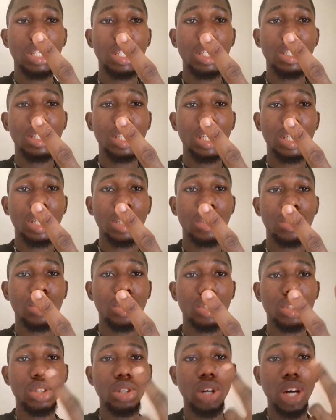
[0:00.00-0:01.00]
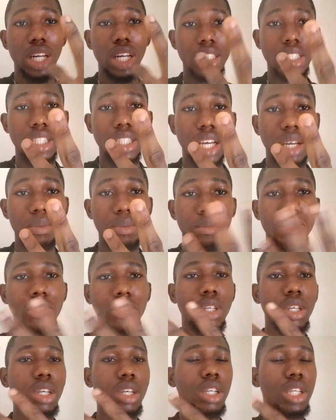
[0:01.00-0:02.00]
internal structure, and time.
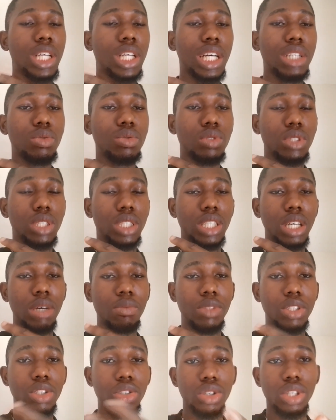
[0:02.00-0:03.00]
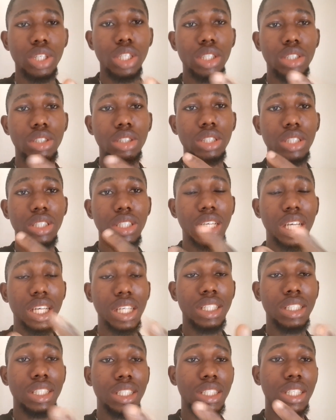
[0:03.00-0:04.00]
That will determine your entries,
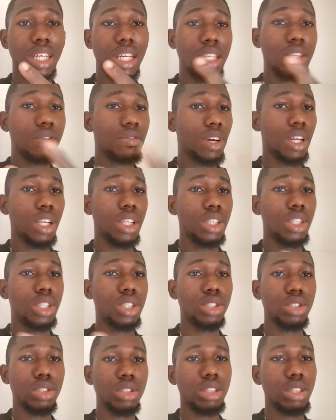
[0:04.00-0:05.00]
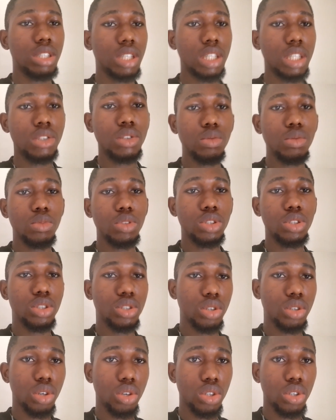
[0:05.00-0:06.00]
exit, and invalidation. There's no much
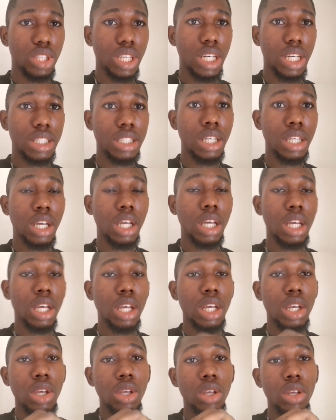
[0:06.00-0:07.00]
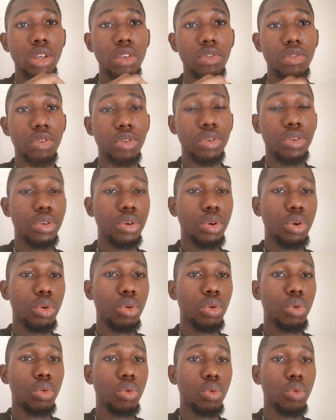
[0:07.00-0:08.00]
talk on that. If you
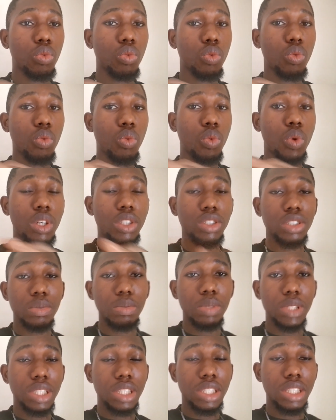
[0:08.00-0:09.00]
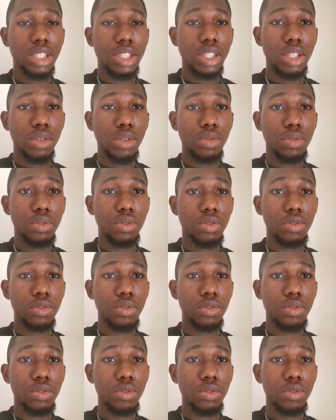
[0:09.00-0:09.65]
know what repeats itself,